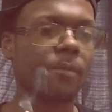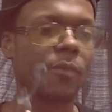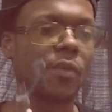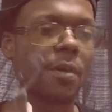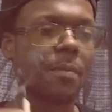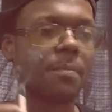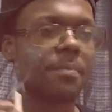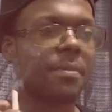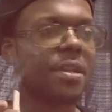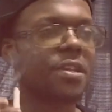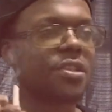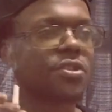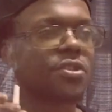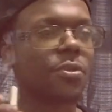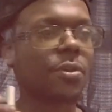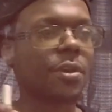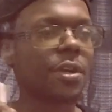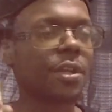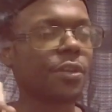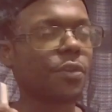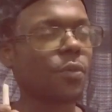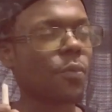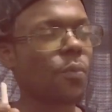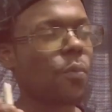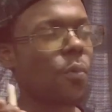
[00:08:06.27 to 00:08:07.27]
a mentor
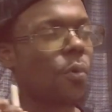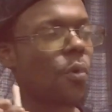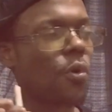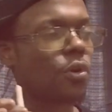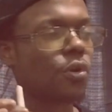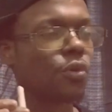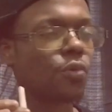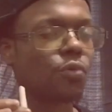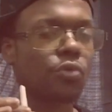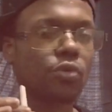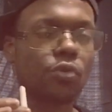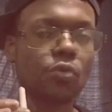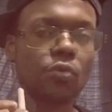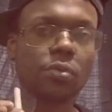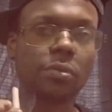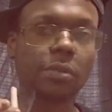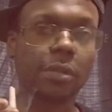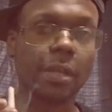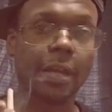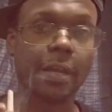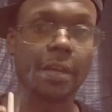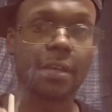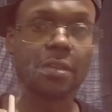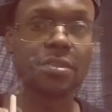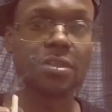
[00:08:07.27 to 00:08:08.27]
get to walk you through
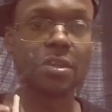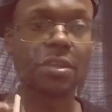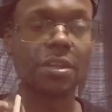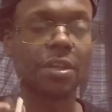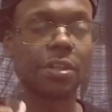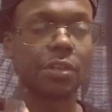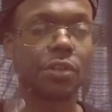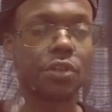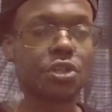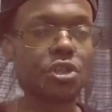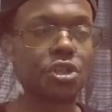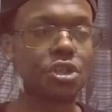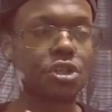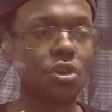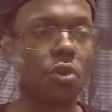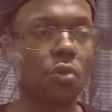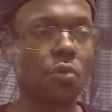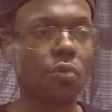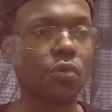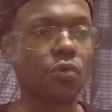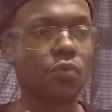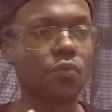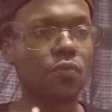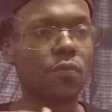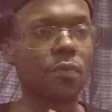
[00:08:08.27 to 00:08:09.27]
things and get to show
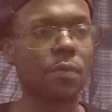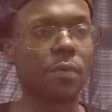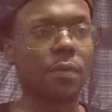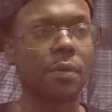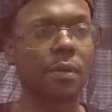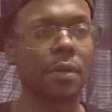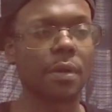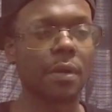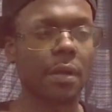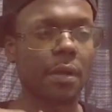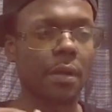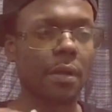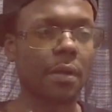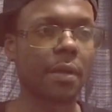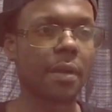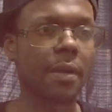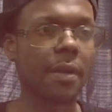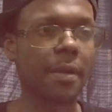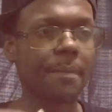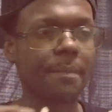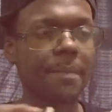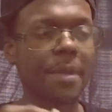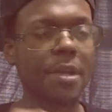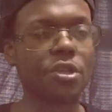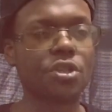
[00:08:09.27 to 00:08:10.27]
you
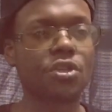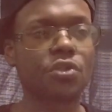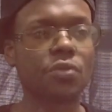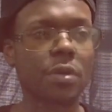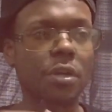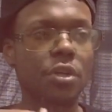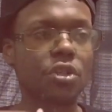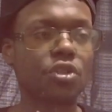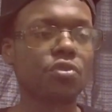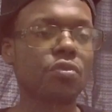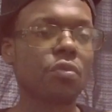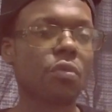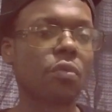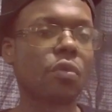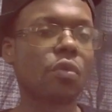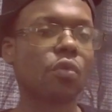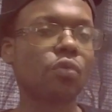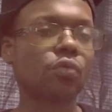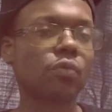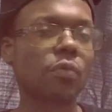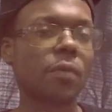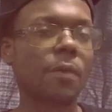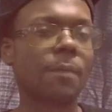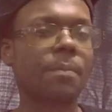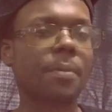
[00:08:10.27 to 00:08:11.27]
and make sure that you don't go
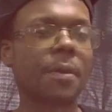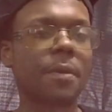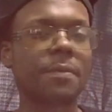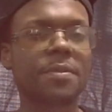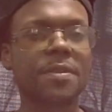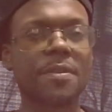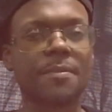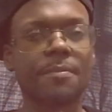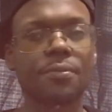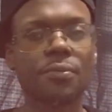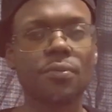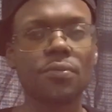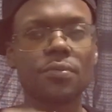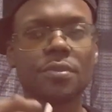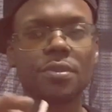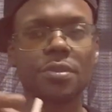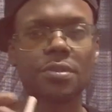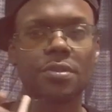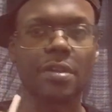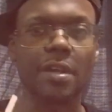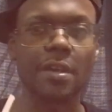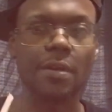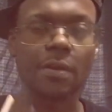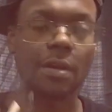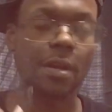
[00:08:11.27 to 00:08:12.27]
through the bumps and bruises
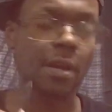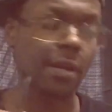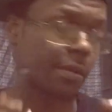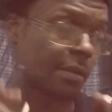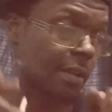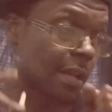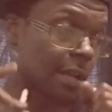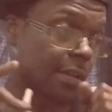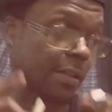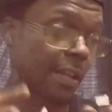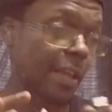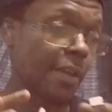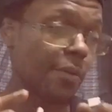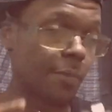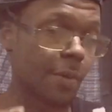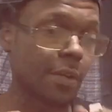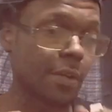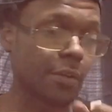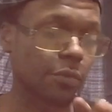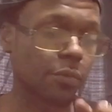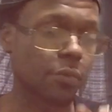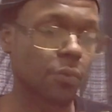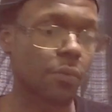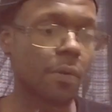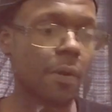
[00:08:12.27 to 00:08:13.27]
that, that, that they went
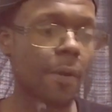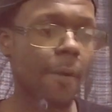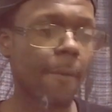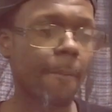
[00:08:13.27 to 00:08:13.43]
through.